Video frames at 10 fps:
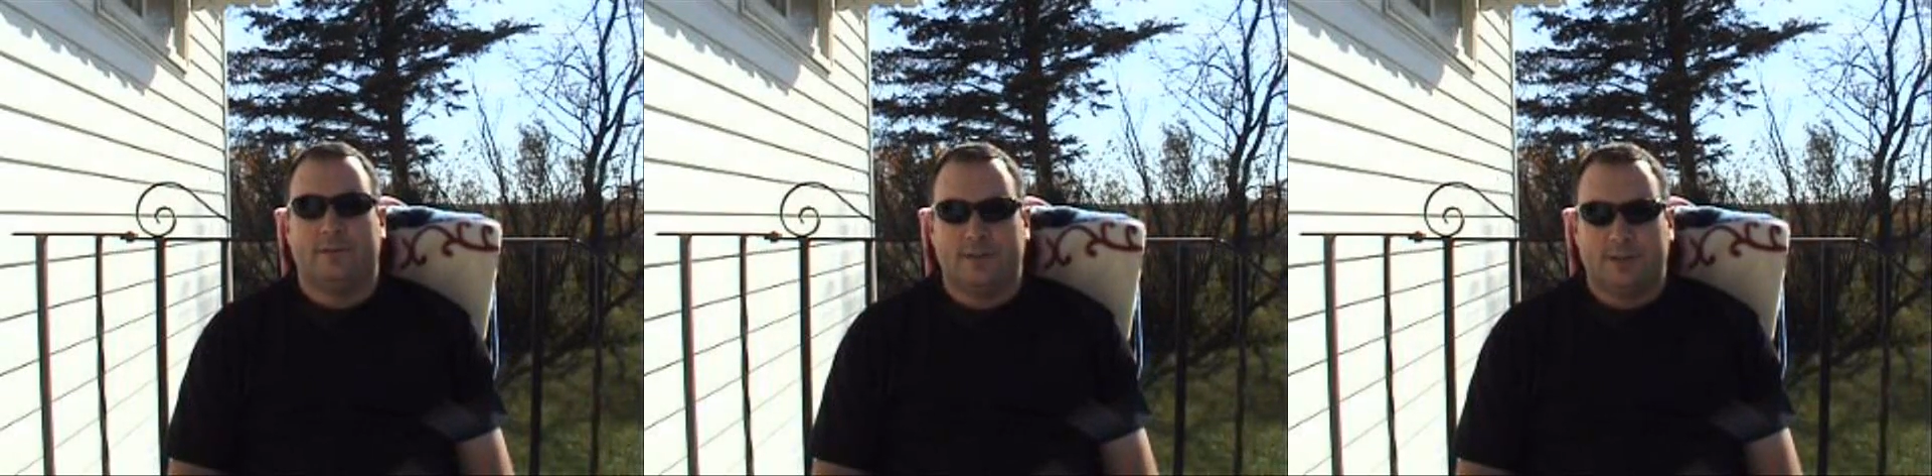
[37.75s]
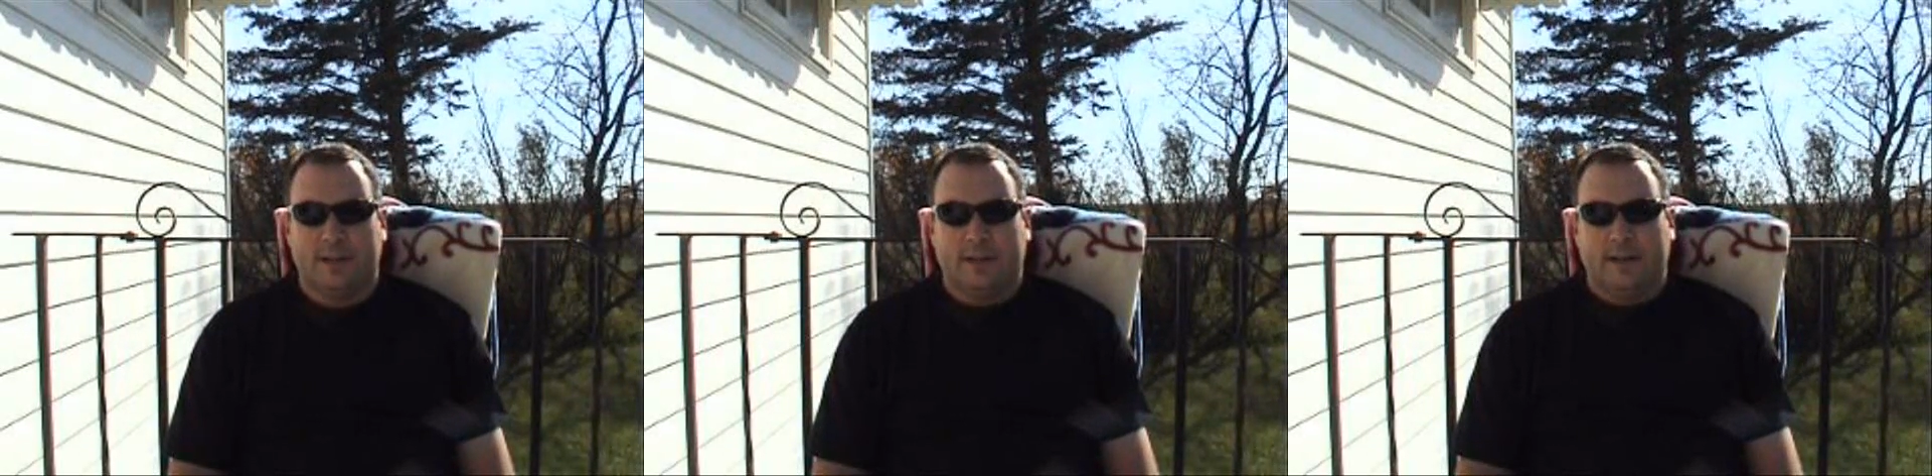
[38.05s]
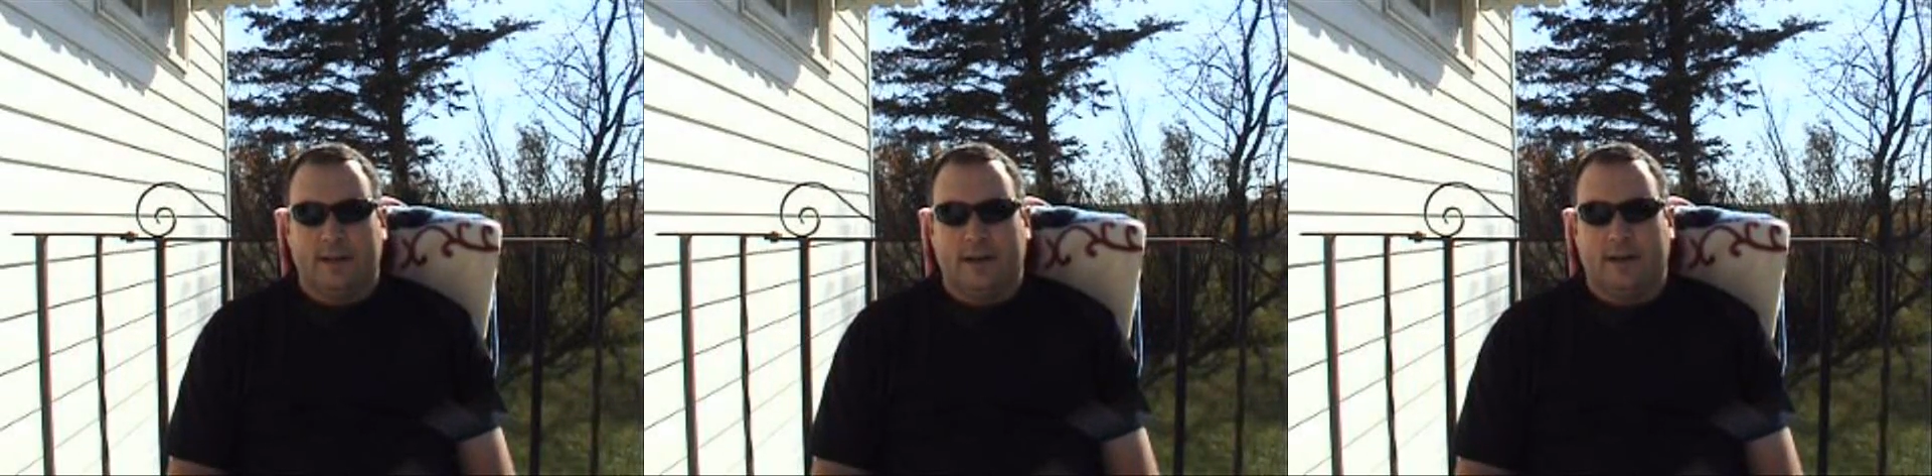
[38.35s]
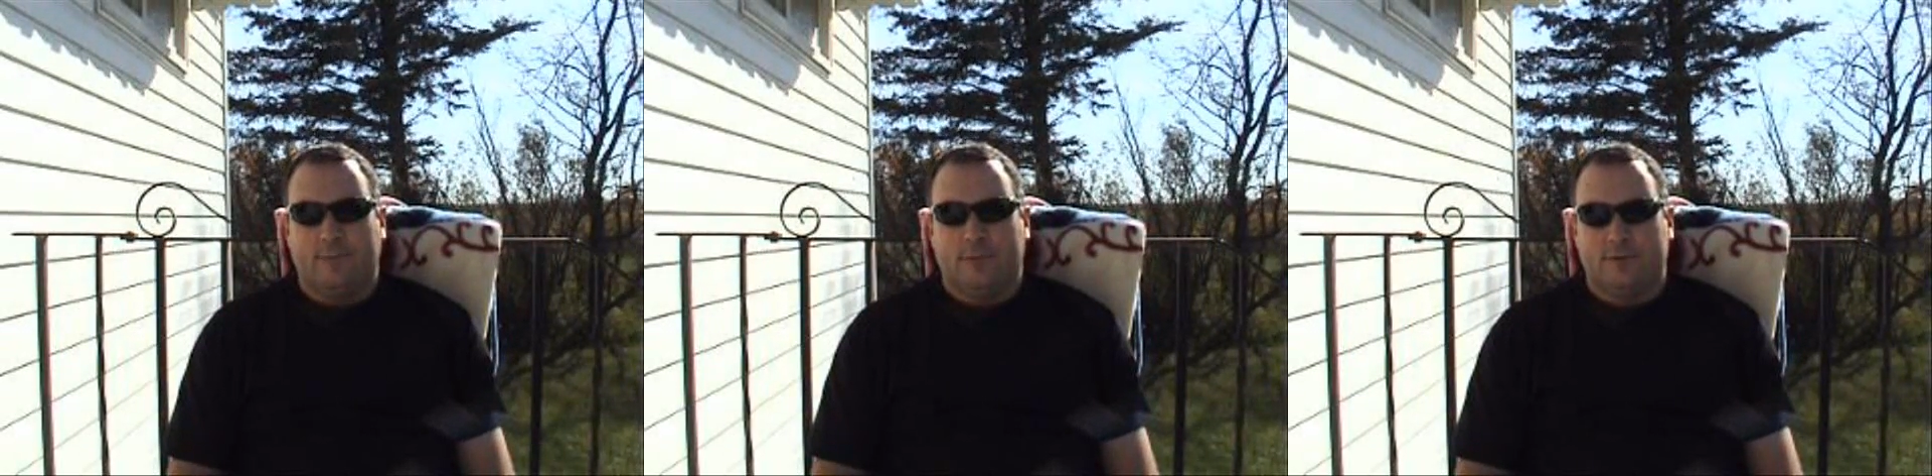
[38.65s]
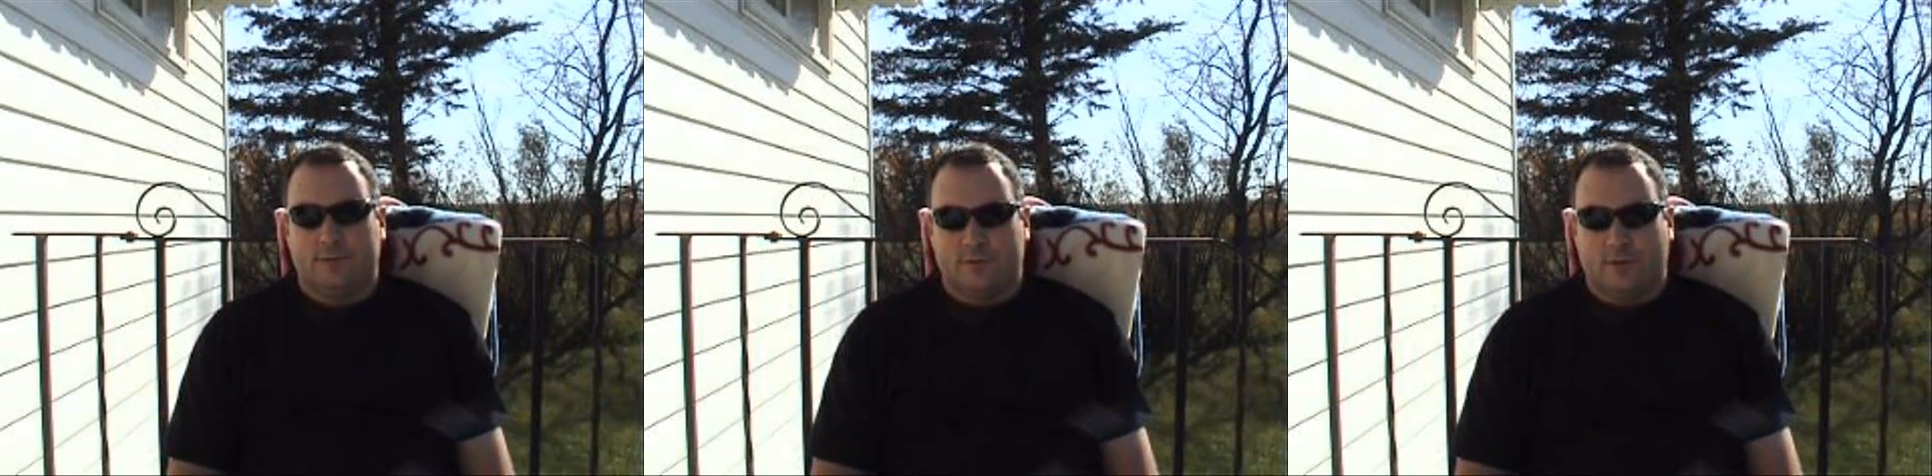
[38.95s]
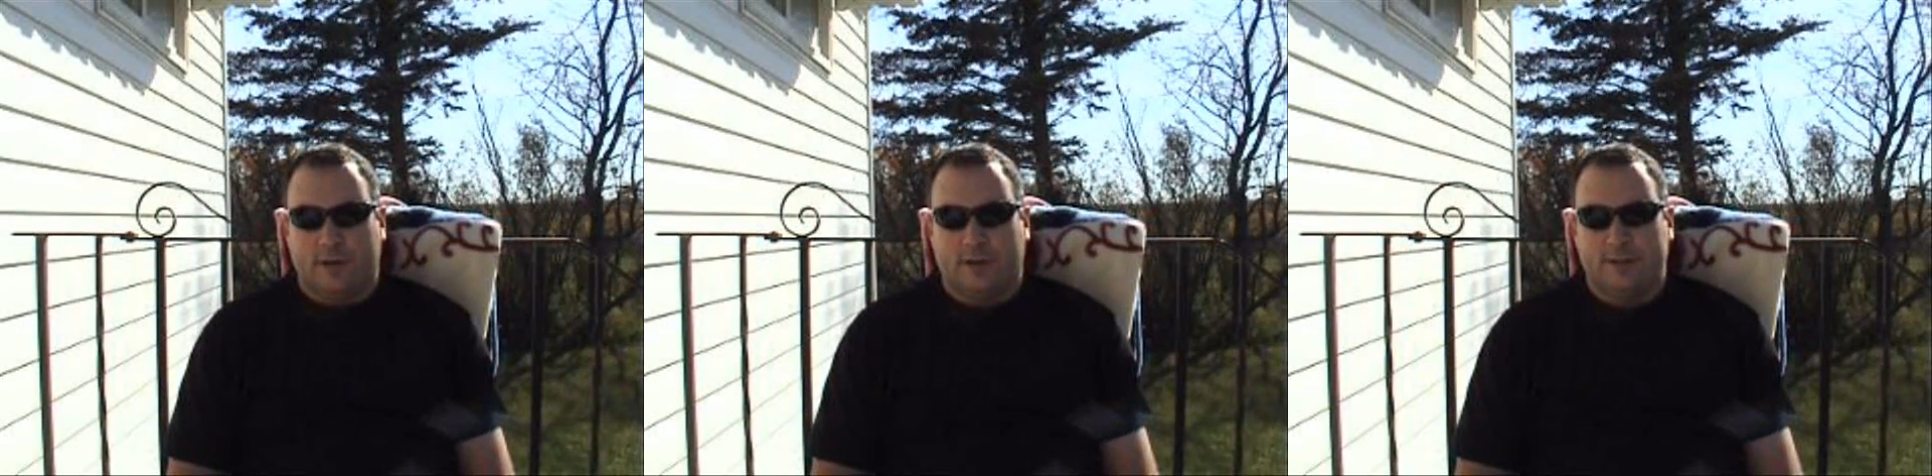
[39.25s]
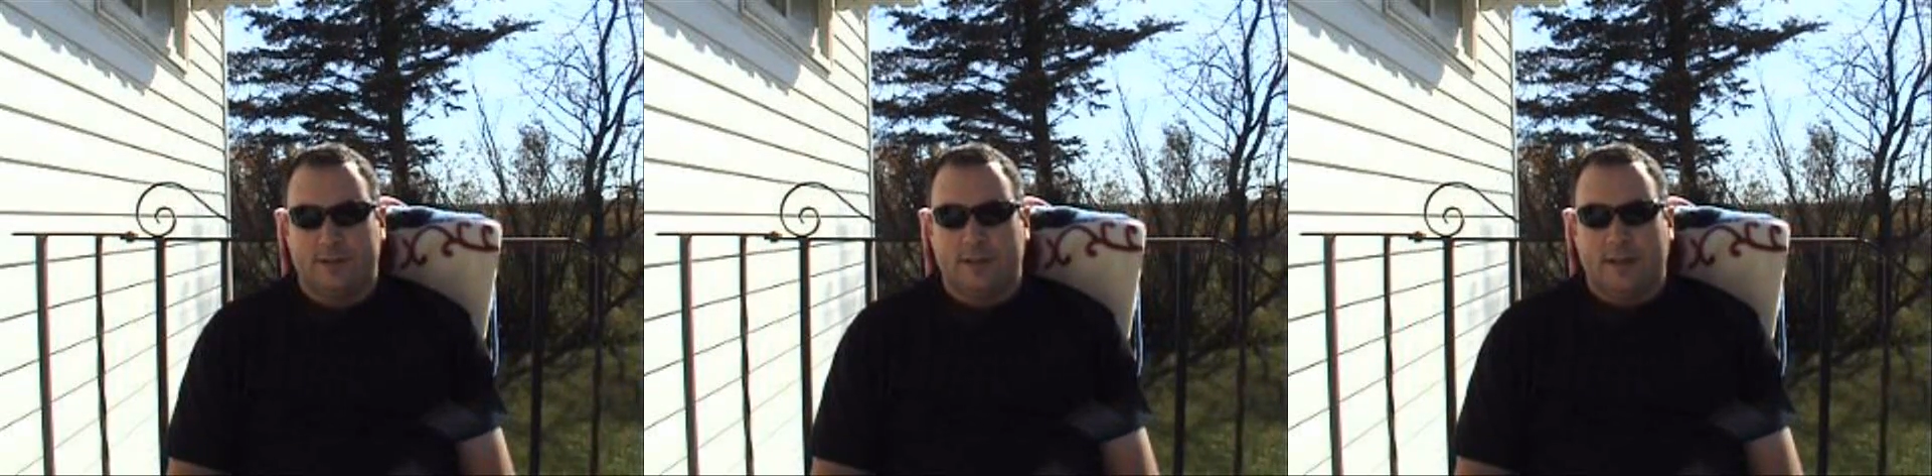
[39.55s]
us, which was quite
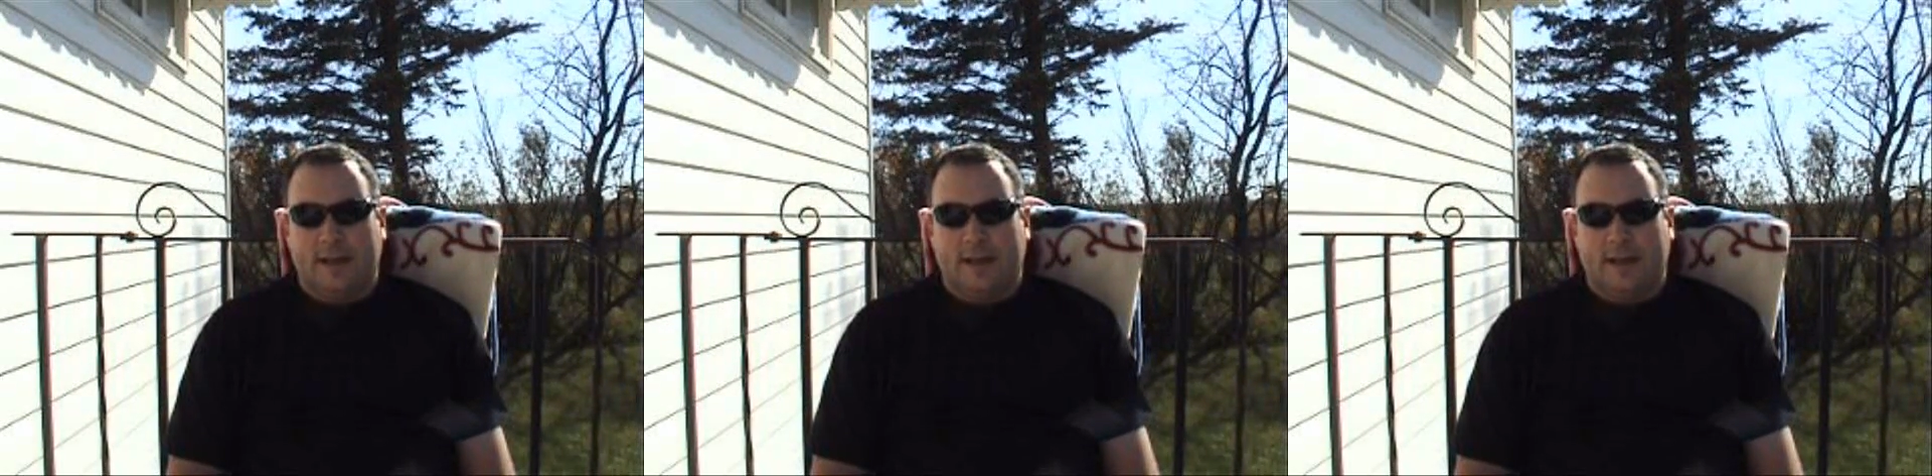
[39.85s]
nice.